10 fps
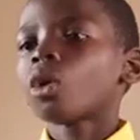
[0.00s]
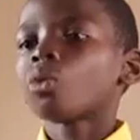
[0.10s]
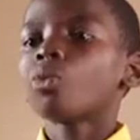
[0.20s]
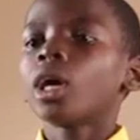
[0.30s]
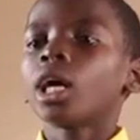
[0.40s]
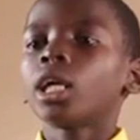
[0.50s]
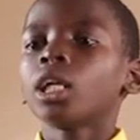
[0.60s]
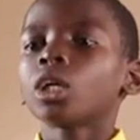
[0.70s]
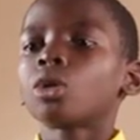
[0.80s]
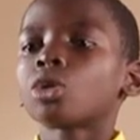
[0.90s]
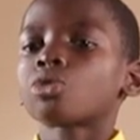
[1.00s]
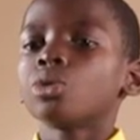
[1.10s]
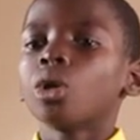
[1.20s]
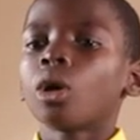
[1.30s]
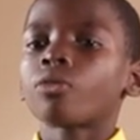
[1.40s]
When Ade got to the
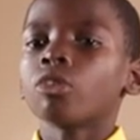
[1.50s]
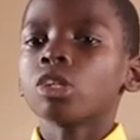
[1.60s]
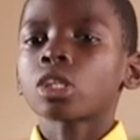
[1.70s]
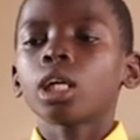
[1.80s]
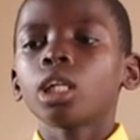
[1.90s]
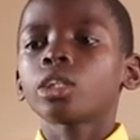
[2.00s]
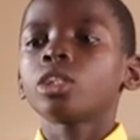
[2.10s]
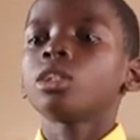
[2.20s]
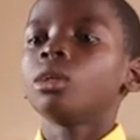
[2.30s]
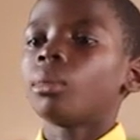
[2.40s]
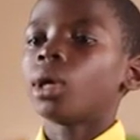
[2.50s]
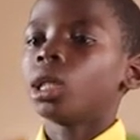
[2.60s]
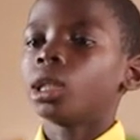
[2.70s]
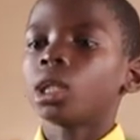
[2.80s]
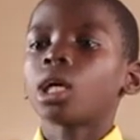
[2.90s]
office, Ade greeted the manager.